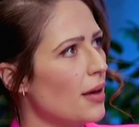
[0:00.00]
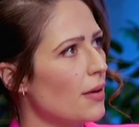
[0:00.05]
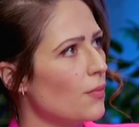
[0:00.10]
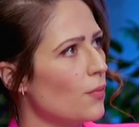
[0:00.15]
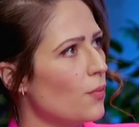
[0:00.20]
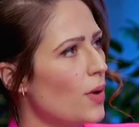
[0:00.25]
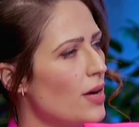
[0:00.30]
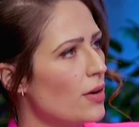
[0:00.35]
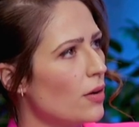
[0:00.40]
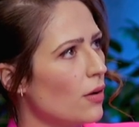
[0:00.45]

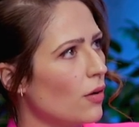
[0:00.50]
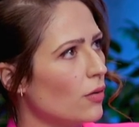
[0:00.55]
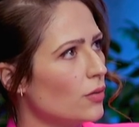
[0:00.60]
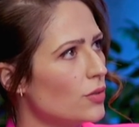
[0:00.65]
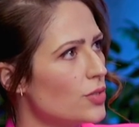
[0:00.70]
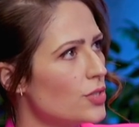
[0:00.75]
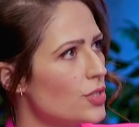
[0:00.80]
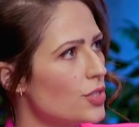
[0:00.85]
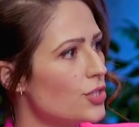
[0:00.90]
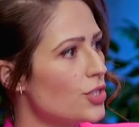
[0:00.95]
went on
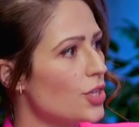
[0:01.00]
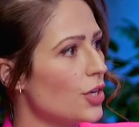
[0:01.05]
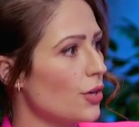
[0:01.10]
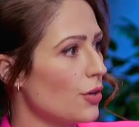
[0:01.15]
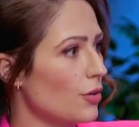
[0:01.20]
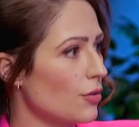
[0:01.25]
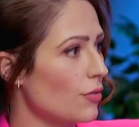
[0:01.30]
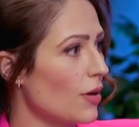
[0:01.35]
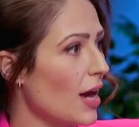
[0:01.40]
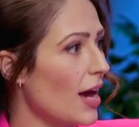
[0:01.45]
to
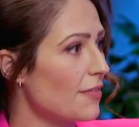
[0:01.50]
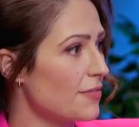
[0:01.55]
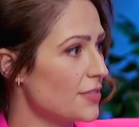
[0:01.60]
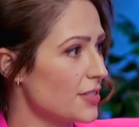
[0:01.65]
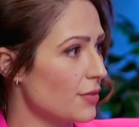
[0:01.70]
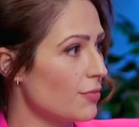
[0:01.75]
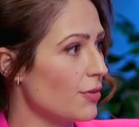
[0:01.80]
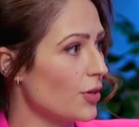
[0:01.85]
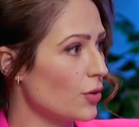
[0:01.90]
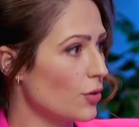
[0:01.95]
do after
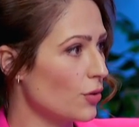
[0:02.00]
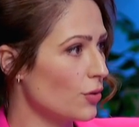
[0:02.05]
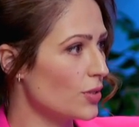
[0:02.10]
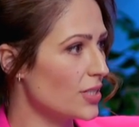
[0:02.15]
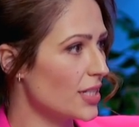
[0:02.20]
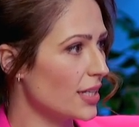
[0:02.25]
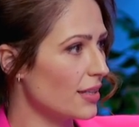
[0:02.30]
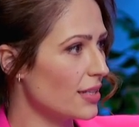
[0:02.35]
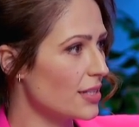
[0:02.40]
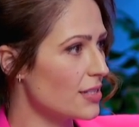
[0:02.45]

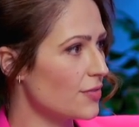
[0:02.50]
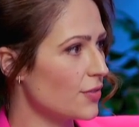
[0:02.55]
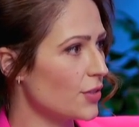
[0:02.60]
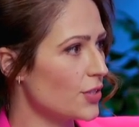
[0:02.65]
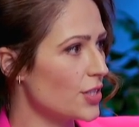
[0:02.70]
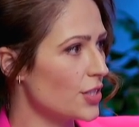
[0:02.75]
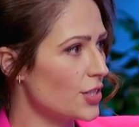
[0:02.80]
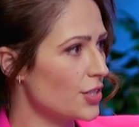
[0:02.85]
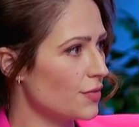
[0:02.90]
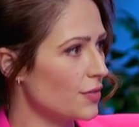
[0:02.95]
recording this
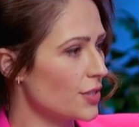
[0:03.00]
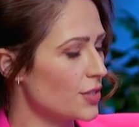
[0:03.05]
footage of the